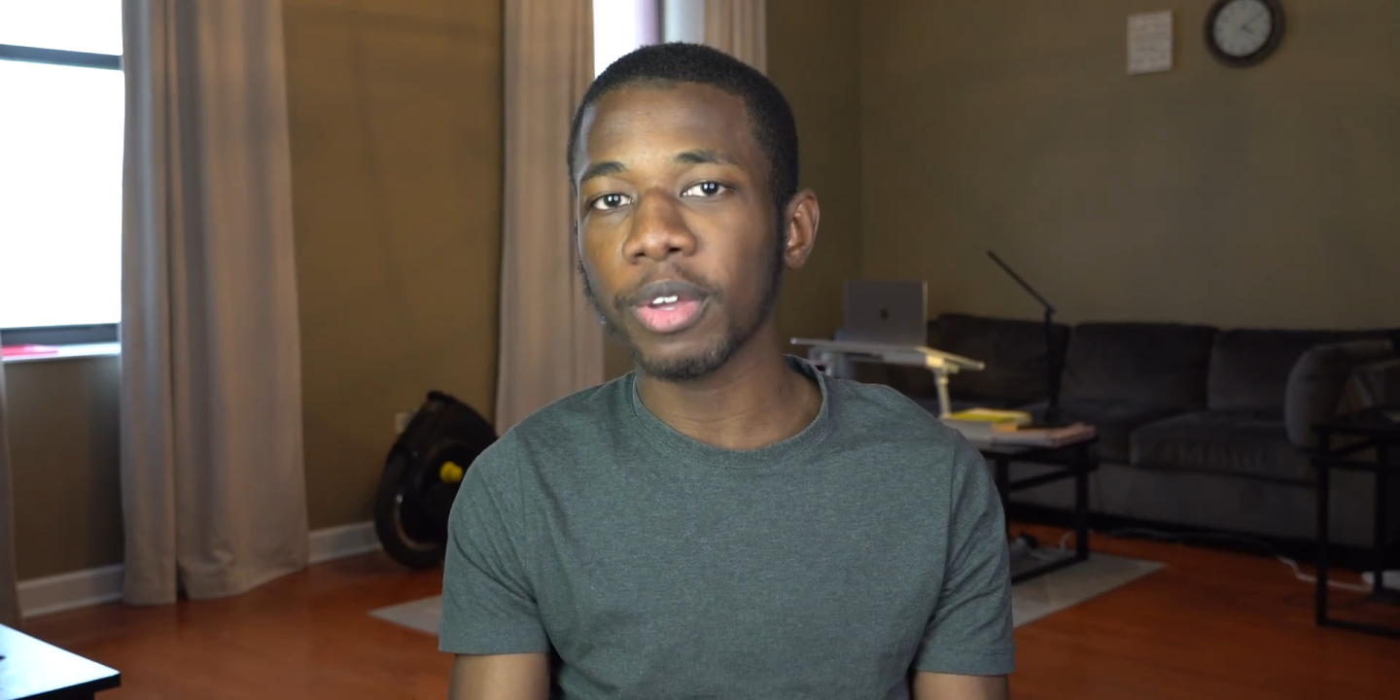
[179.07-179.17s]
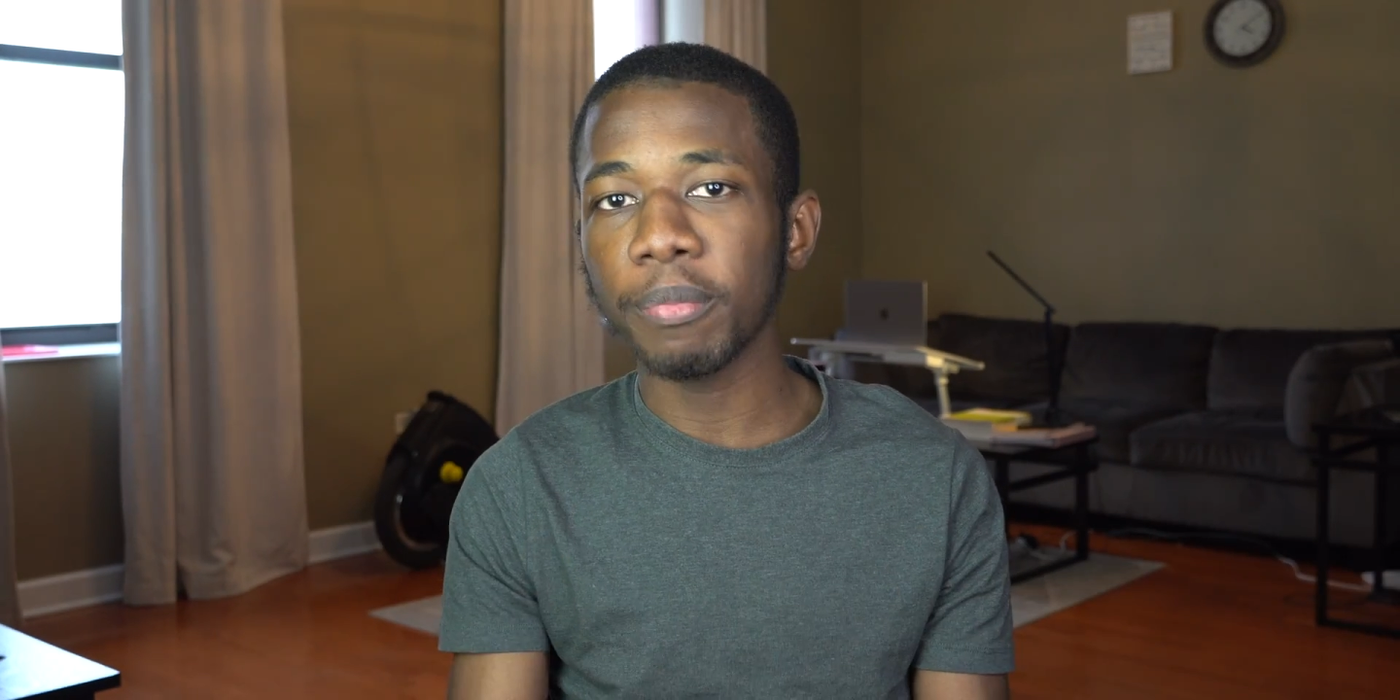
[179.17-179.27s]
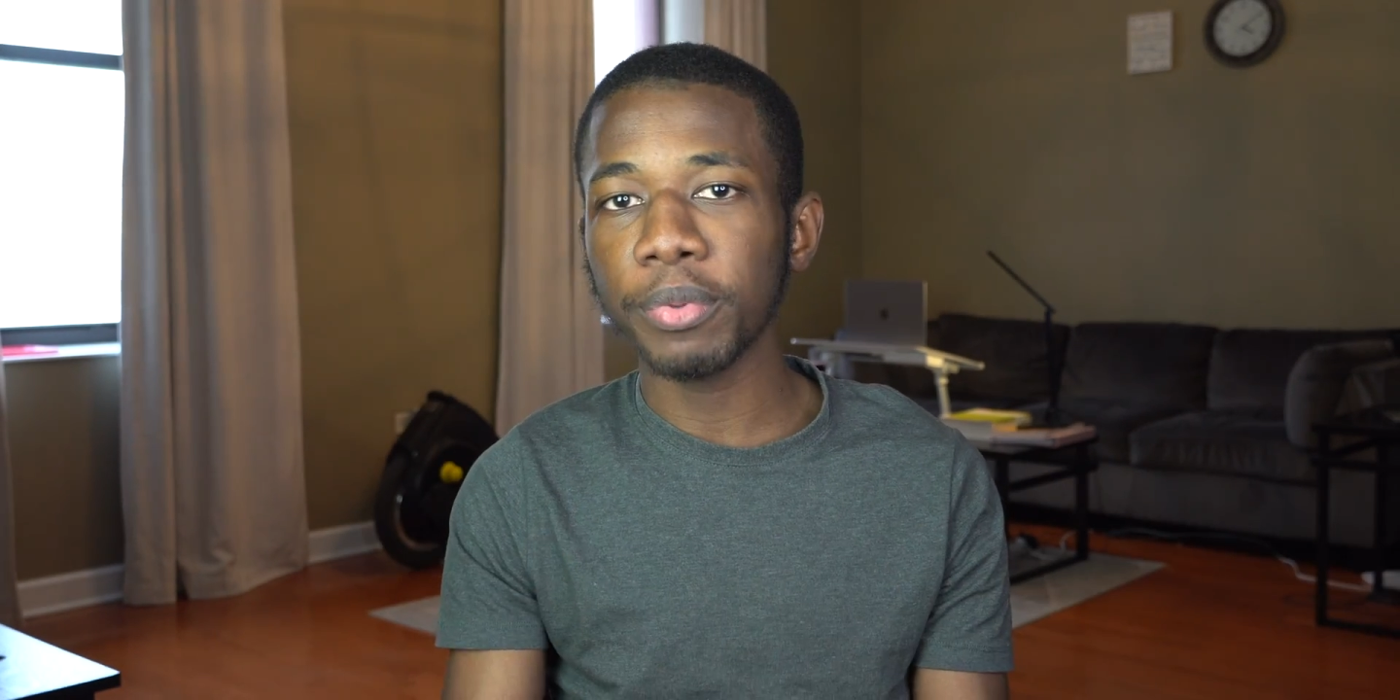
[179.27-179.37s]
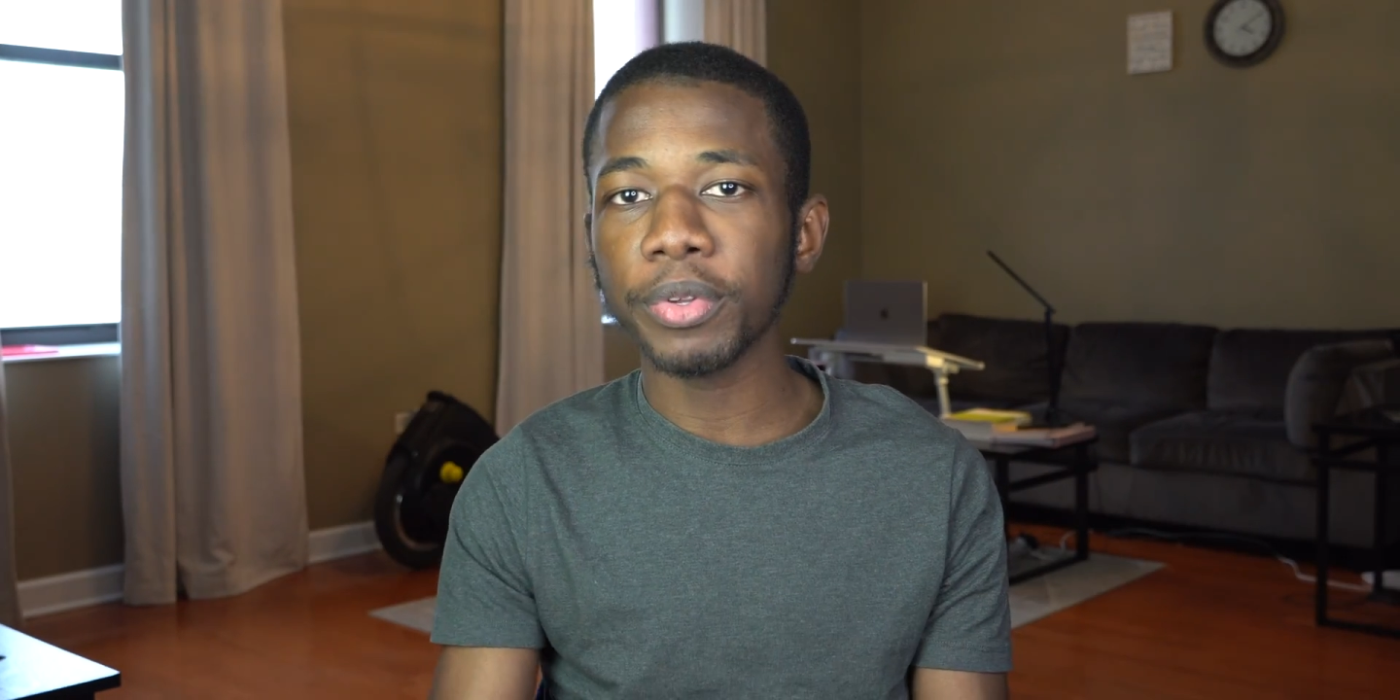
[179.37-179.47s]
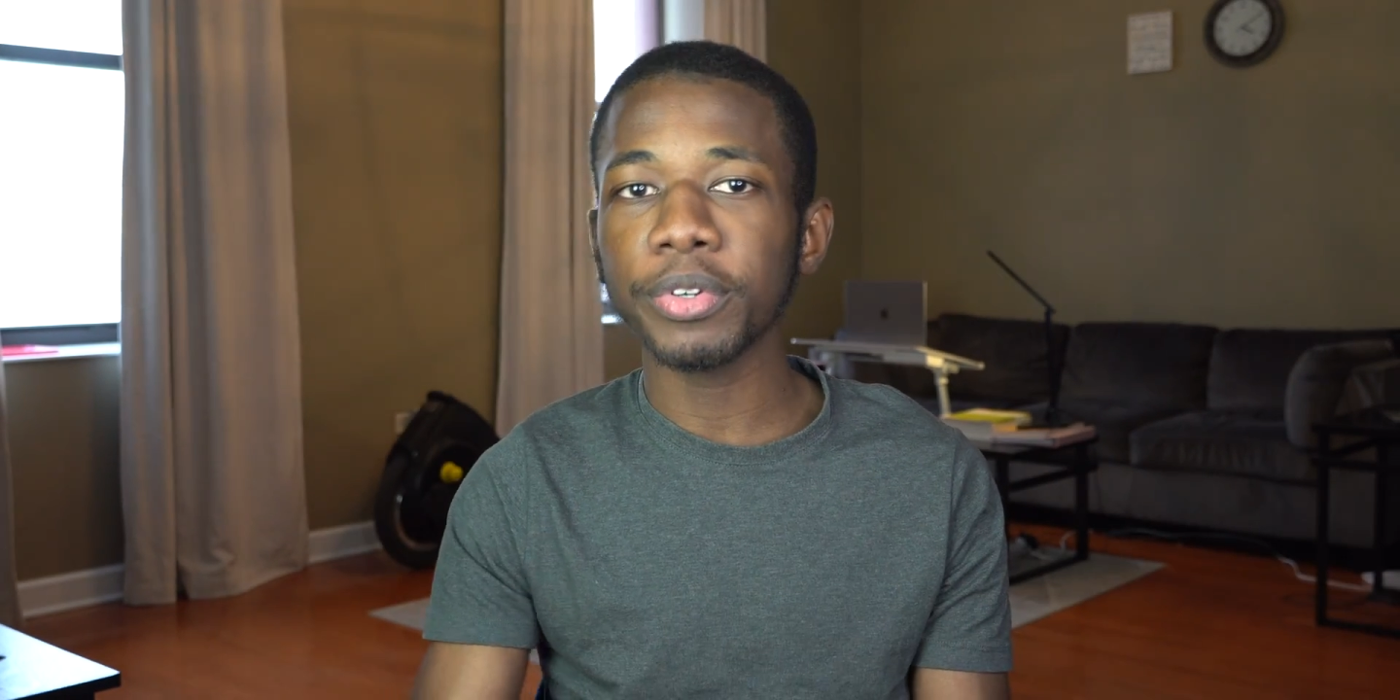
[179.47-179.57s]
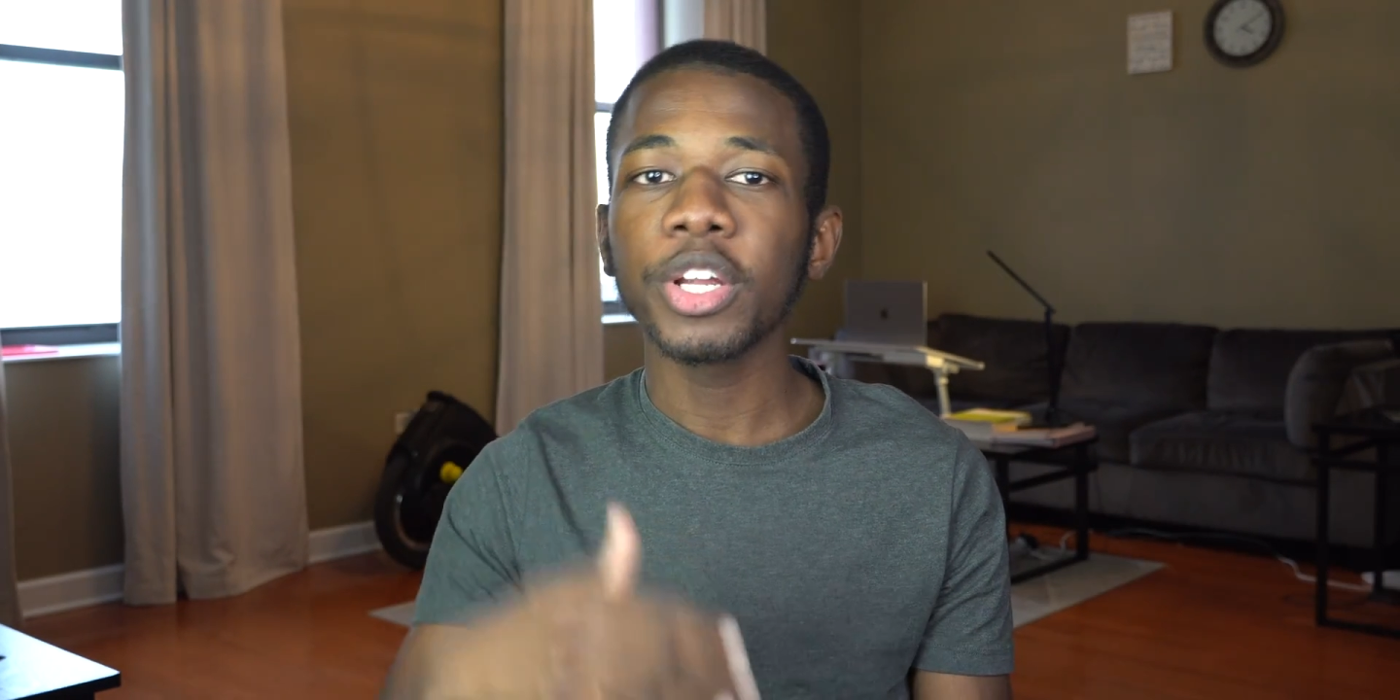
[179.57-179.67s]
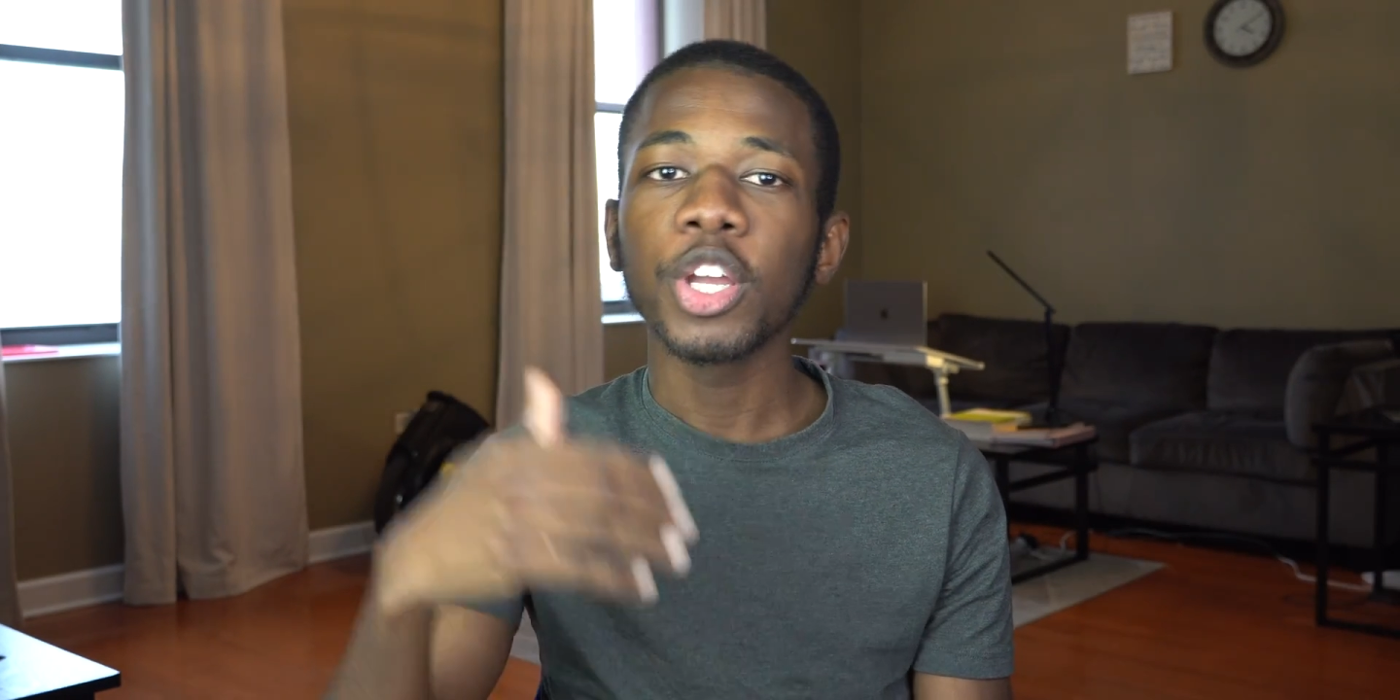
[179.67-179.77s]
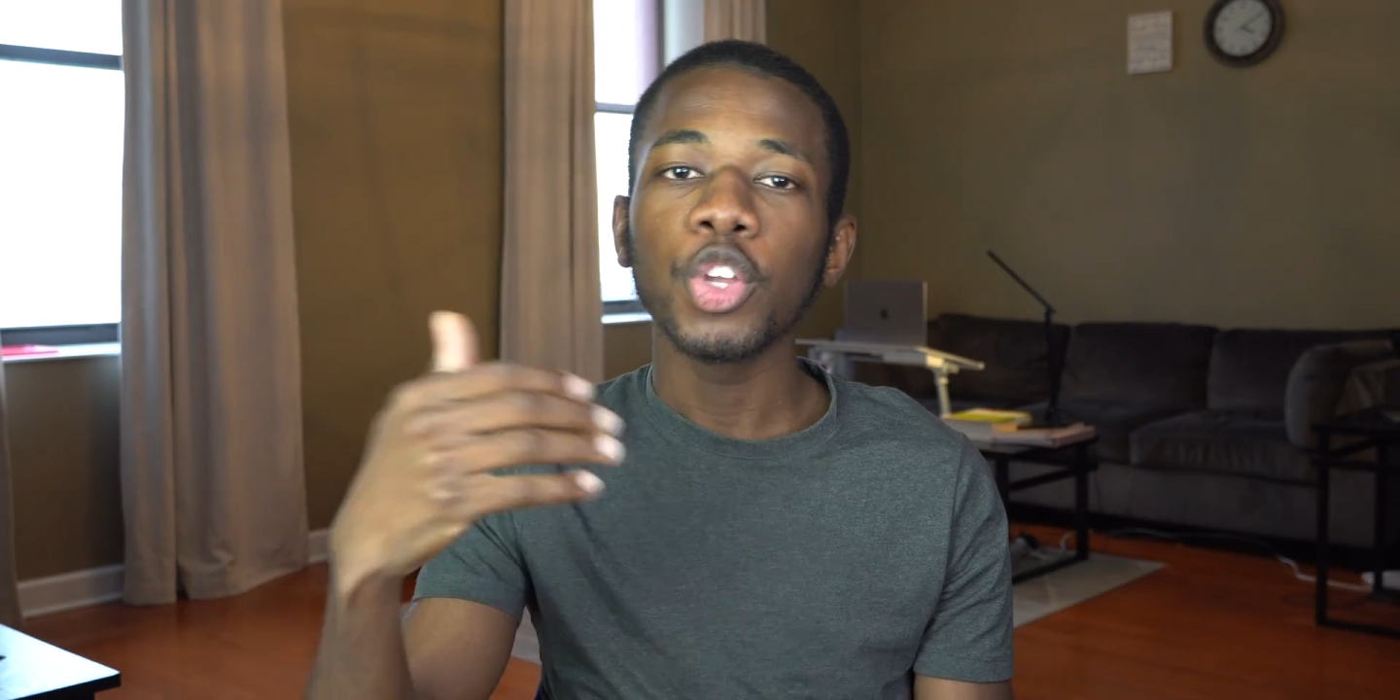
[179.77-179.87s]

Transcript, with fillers: computer,